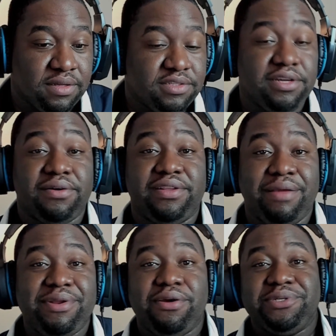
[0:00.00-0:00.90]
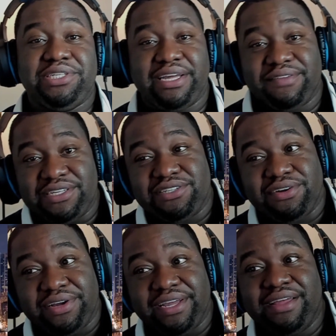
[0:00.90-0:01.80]
So let me know what you think of this
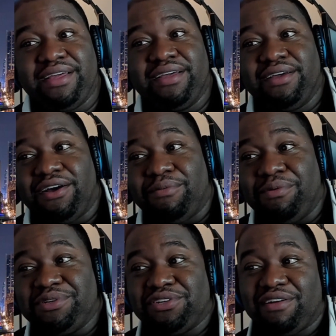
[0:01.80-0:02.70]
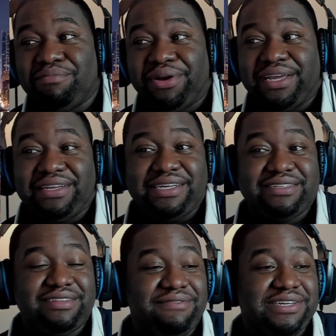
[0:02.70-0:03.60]
story. Um, Ubisoft bringing
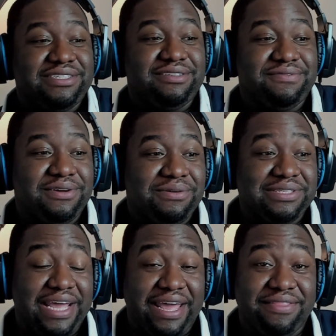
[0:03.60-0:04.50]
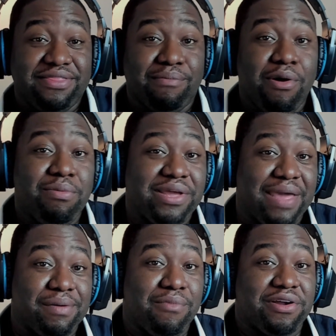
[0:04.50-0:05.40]
these division to phones and the mobile
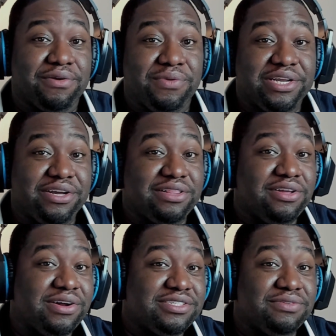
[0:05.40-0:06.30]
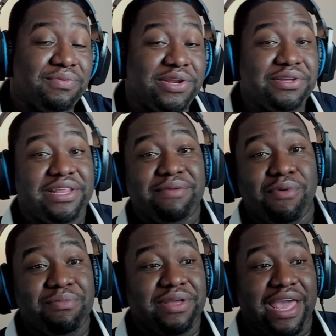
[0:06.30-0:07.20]
gaming market. What are your thoughts? What do you think
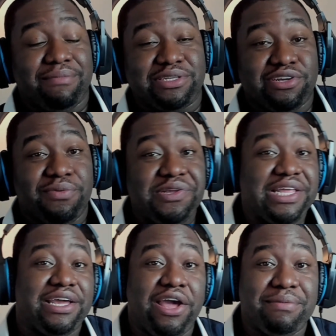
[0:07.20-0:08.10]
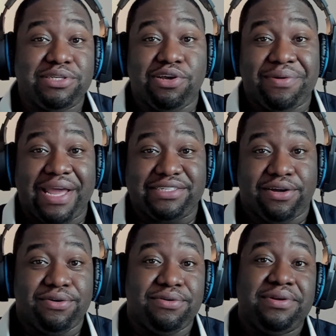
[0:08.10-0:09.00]
mobile gaming is going? What do you think gaming is going as a
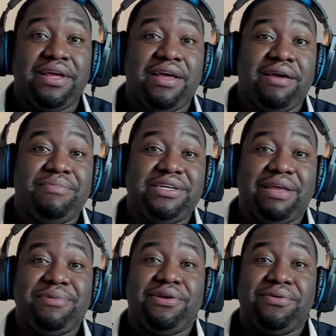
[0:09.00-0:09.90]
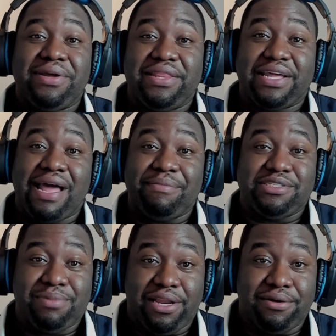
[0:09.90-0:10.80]
whole? Please let me know in the
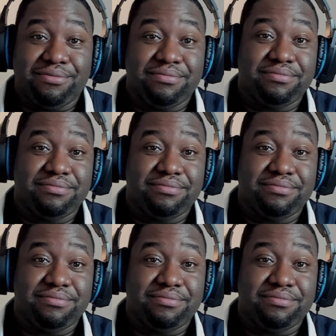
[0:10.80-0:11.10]
comments below.